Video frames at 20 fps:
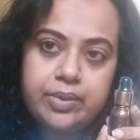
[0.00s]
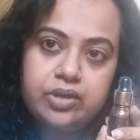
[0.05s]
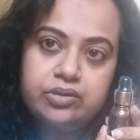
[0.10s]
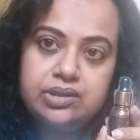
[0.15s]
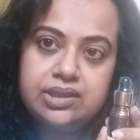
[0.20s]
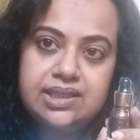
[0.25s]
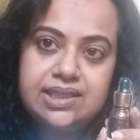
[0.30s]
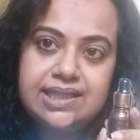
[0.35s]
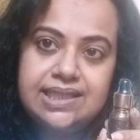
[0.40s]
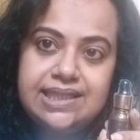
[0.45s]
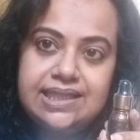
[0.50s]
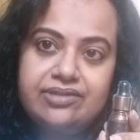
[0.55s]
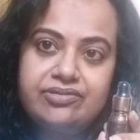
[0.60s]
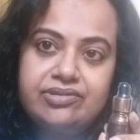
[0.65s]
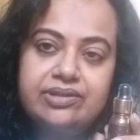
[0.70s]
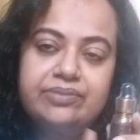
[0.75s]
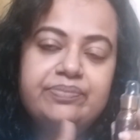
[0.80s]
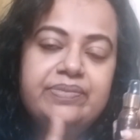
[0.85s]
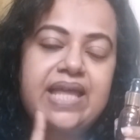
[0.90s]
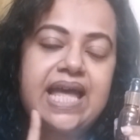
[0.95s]
about this
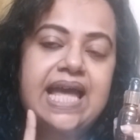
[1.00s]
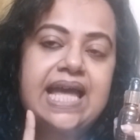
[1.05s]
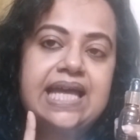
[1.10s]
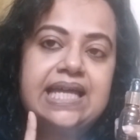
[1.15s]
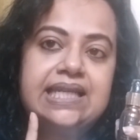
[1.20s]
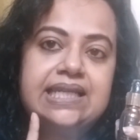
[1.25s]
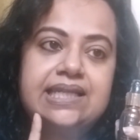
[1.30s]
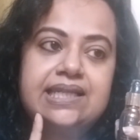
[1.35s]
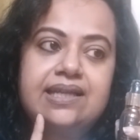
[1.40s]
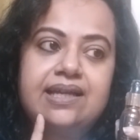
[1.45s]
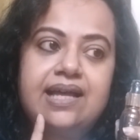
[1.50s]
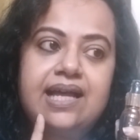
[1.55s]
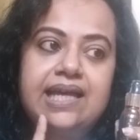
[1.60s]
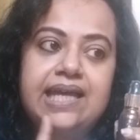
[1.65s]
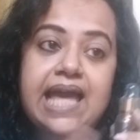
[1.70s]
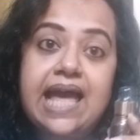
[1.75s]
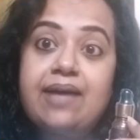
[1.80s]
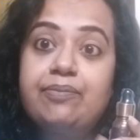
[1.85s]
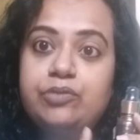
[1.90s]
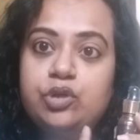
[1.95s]
serum and I
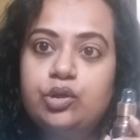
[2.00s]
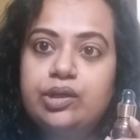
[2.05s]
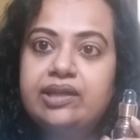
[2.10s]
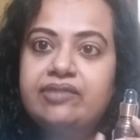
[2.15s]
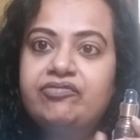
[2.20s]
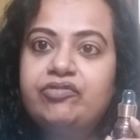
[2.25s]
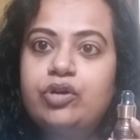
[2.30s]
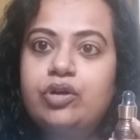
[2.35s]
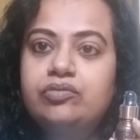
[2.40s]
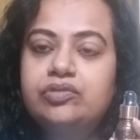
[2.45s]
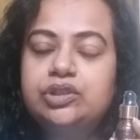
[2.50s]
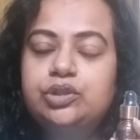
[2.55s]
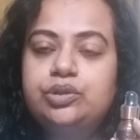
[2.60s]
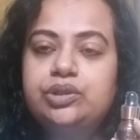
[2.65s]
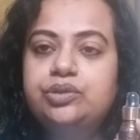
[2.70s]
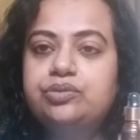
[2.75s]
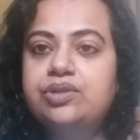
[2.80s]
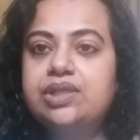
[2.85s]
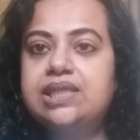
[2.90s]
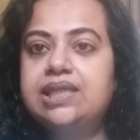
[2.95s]
am looking forward
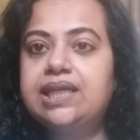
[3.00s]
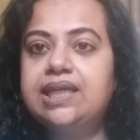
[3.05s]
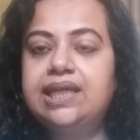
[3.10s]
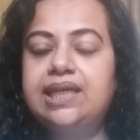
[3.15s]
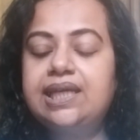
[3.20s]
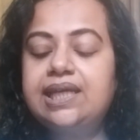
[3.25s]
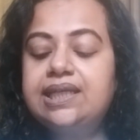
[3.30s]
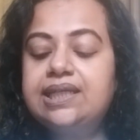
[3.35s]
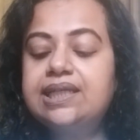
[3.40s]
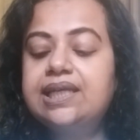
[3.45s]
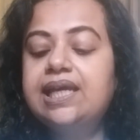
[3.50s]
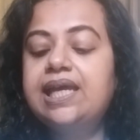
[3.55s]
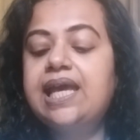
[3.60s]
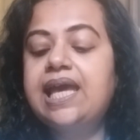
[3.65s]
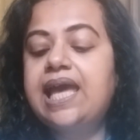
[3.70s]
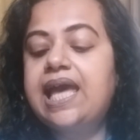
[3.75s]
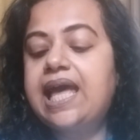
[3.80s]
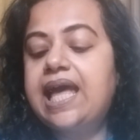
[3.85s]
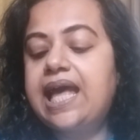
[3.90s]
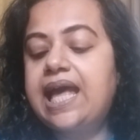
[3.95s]
to using it,
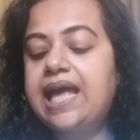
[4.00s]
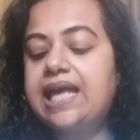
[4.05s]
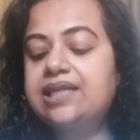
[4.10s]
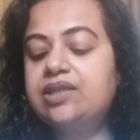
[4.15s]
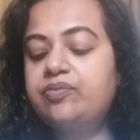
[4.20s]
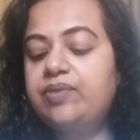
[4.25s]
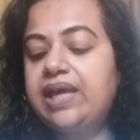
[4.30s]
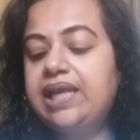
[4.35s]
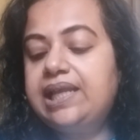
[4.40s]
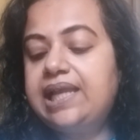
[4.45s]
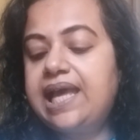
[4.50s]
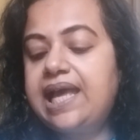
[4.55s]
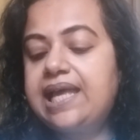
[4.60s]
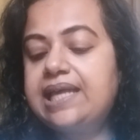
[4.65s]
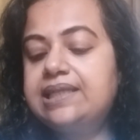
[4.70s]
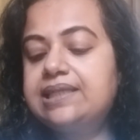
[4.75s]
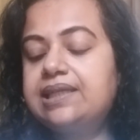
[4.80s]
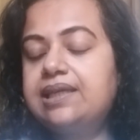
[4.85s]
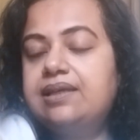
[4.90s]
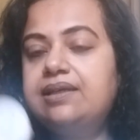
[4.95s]
as well
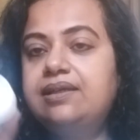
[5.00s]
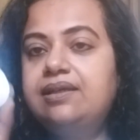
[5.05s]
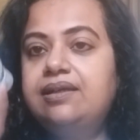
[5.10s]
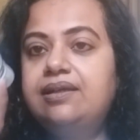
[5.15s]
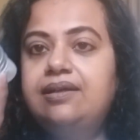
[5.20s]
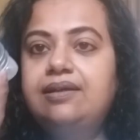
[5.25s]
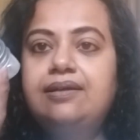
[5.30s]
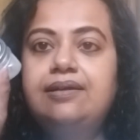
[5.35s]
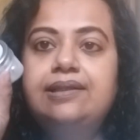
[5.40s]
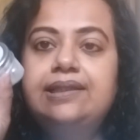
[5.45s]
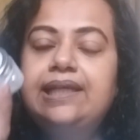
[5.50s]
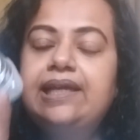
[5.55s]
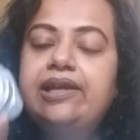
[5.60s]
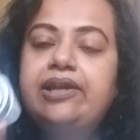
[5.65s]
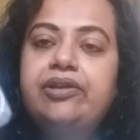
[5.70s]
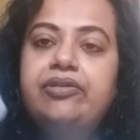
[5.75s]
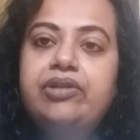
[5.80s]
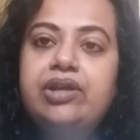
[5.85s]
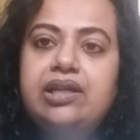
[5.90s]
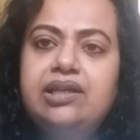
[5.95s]
as
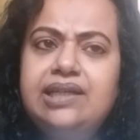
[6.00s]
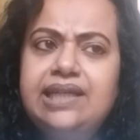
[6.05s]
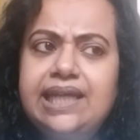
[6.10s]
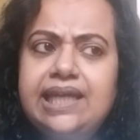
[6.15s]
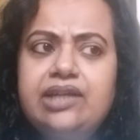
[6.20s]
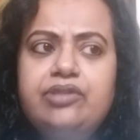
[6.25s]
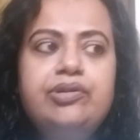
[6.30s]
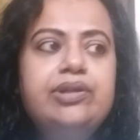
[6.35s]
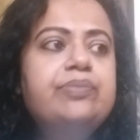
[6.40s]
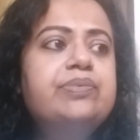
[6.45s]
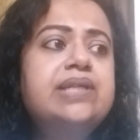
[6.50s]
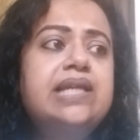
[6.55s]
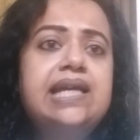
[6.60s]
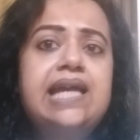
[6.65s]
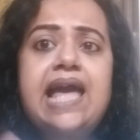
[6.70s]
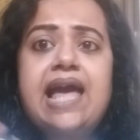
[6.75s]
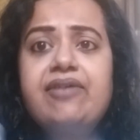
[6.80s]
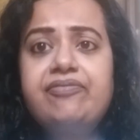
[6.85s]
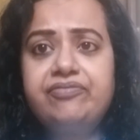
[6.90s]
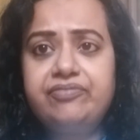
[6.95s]
their day creams. I
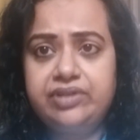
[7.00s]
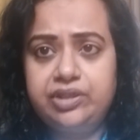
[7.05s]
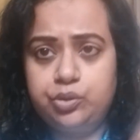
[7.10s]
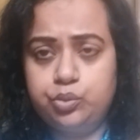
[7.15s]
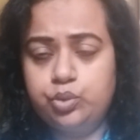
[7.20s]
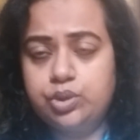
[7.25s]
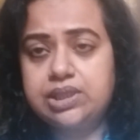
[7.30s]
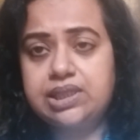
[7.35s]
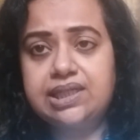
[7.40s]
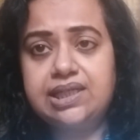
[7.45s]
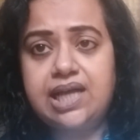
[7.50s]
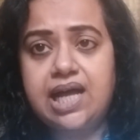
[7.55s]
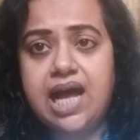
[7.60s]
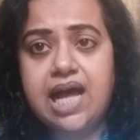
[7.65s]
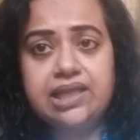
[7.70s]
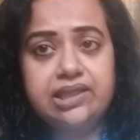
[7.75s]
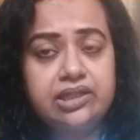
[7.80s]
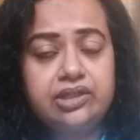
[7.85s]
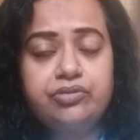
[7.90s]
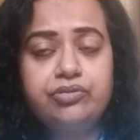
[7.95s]
have used
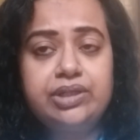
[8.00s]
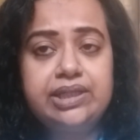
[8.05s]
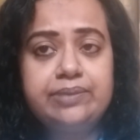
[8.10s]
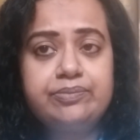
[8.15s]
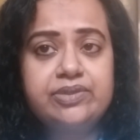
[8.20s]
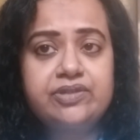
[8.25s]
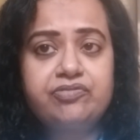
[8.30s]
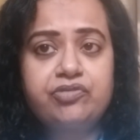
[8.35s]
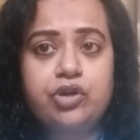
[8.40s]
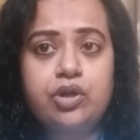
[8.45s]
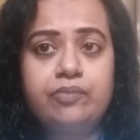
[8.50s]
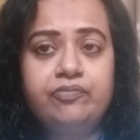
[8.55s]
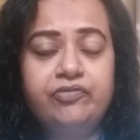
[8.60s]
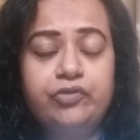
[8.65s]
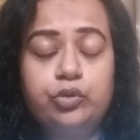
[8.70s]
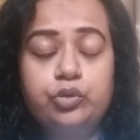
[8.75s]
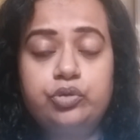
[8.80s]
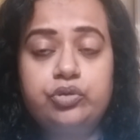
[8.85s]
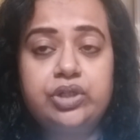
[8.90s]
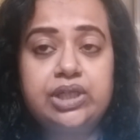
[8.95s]
other creams from
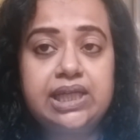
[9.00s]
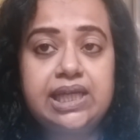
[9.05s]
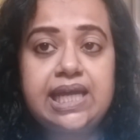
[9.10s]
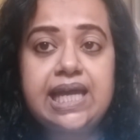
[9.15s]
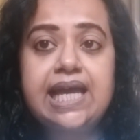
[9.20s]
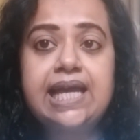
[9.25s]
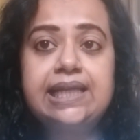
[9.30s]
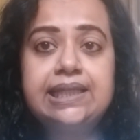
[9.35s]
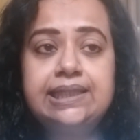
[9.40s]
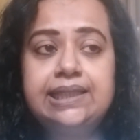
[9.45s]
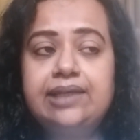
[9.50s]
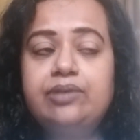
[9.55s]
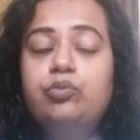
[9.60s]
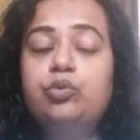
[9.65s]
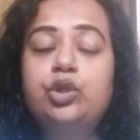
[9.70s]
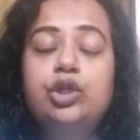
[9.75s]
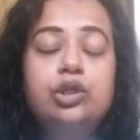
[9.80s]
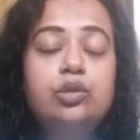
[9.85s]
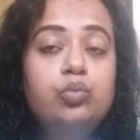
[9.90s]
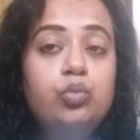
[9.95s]
Vôtre and they
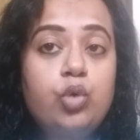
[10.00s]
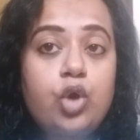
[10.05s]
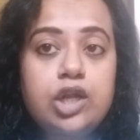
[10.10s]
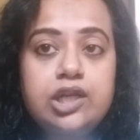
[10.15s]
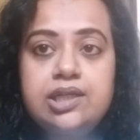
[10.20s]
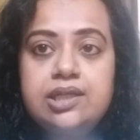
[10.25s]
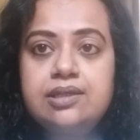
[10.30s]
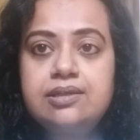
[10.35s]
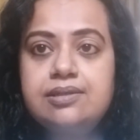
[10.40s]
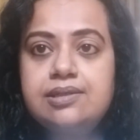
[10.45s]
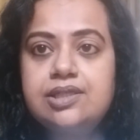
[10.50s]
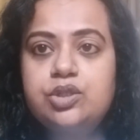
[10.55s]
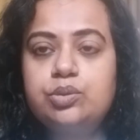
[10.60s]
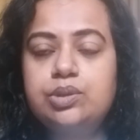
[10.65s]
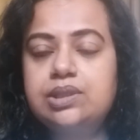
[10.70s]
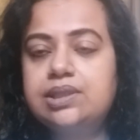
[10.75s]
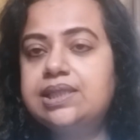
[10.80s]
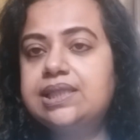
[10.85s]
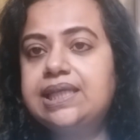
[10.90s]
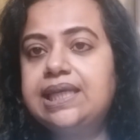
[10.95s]
work wonders to
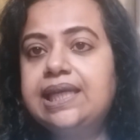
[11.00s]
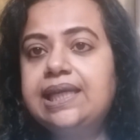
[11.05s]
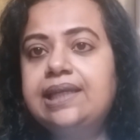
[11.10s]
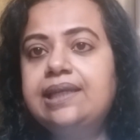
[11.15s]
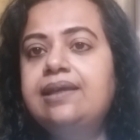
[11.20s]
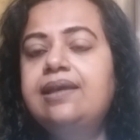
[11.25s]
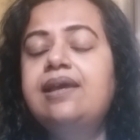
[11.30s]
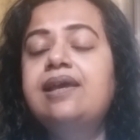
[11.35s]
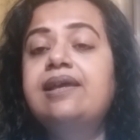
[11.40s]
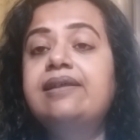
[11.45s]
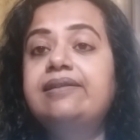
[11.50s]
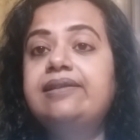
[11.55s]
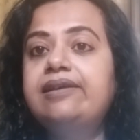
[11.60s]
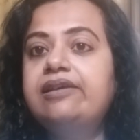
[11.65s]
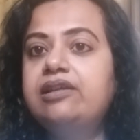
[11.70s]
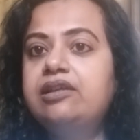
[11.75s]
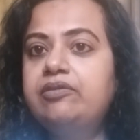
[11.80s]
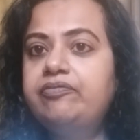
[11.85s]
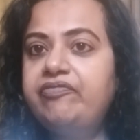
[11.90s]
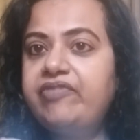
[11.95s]
the skin.
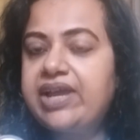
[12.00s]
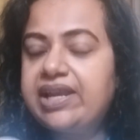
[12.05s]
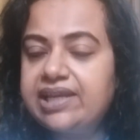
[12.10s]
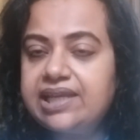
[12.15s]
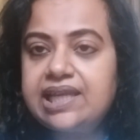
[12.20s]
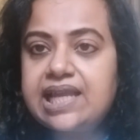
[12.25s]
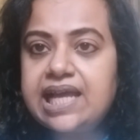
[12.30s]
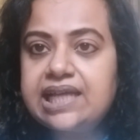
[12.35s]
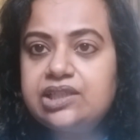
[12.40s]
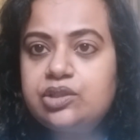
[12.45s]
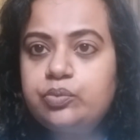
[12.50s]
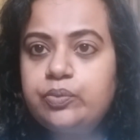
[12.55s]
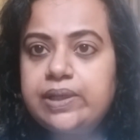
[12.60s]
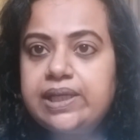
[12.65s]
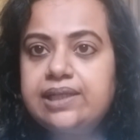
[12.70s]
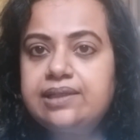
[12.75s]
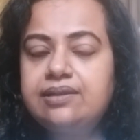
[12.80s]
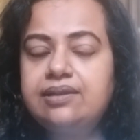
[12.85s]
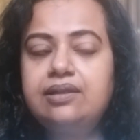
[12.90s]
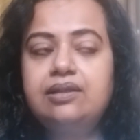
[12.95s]
They are very
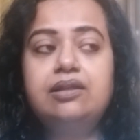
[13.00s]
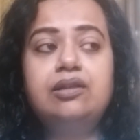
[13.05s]
lightweight.